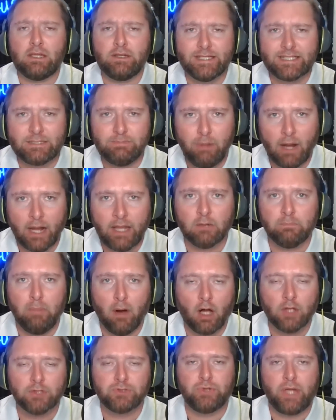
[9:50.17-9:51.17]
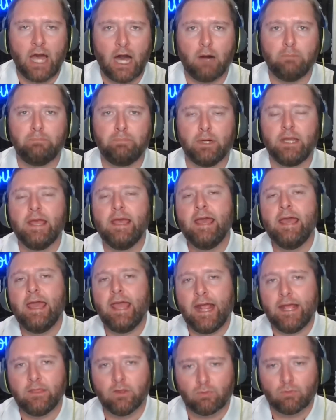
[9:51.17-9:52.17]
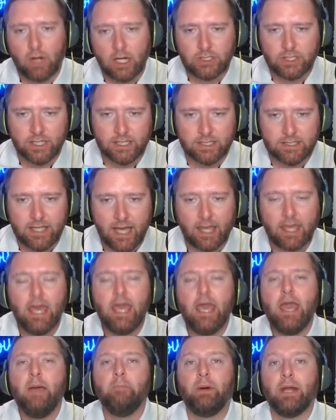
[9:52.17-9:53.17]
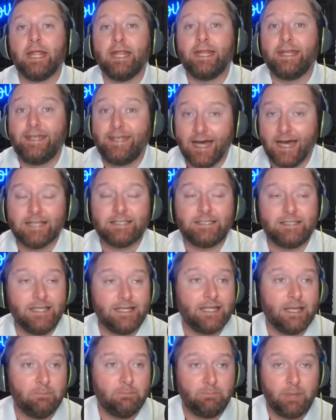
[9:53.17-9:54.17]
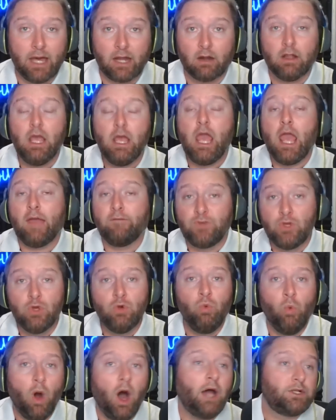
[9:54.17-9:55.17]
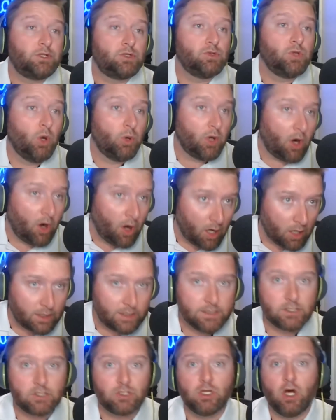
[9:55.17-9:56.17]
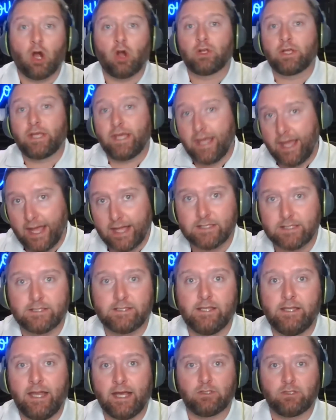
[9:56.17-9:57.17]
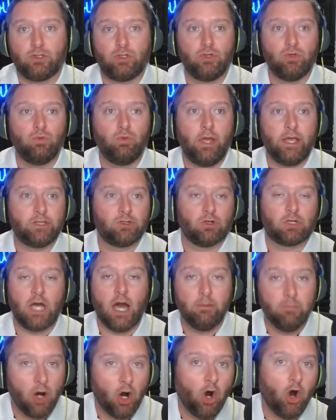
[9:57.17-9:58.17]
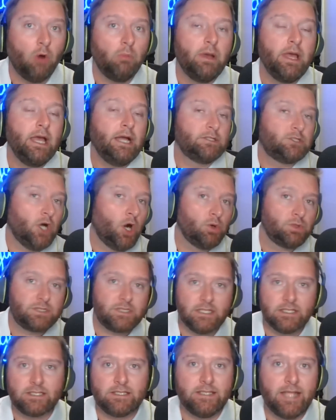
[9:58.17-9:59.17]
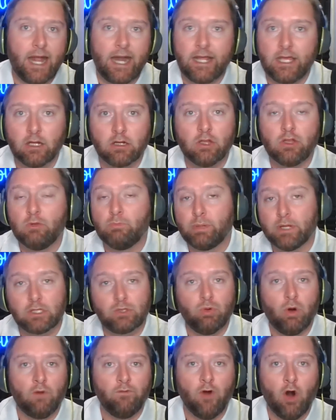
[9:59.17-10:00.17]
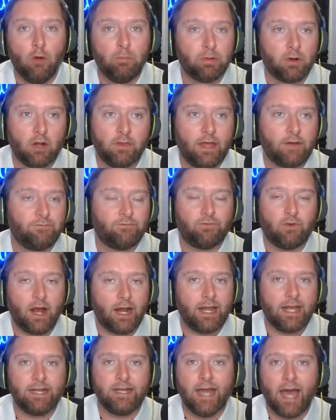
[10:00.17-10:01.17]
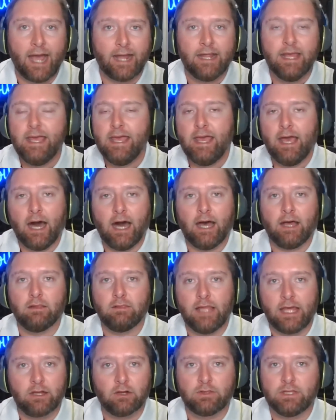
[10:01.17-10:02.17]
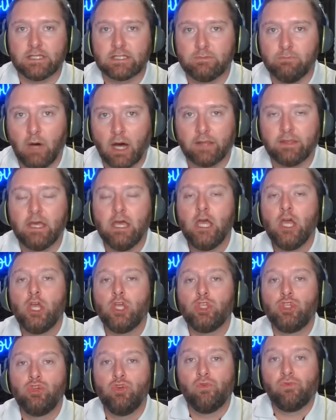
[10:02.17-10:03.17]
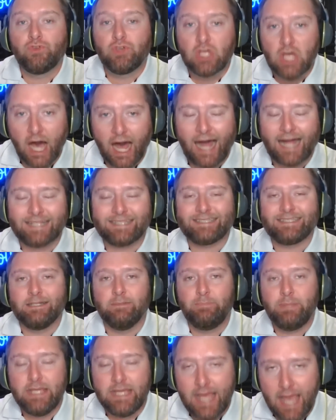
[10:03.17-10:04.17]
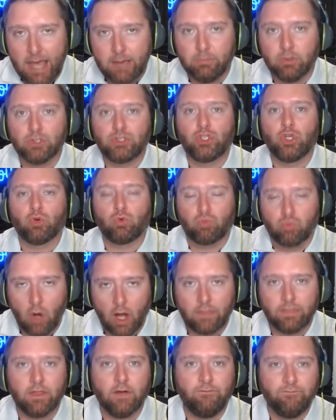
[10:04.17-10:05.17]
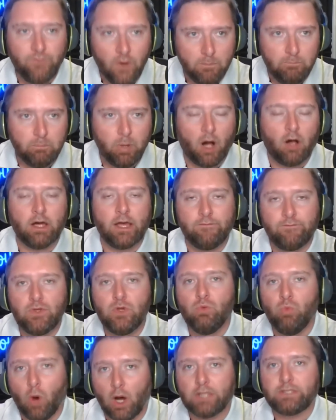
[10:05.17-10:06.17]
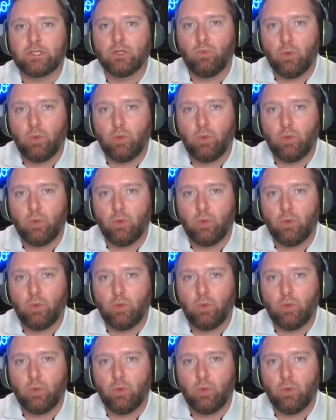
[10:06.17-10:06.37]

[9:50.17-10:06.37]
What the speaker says: despite your paltry output in the rushing attack. But it does need to get better. If you want to go to Arkansas or Kansas the next 2 weeks or come home to host Cincinnati in your Big 12 opener on that Friday night later this month, you've got to be able to run the football if you want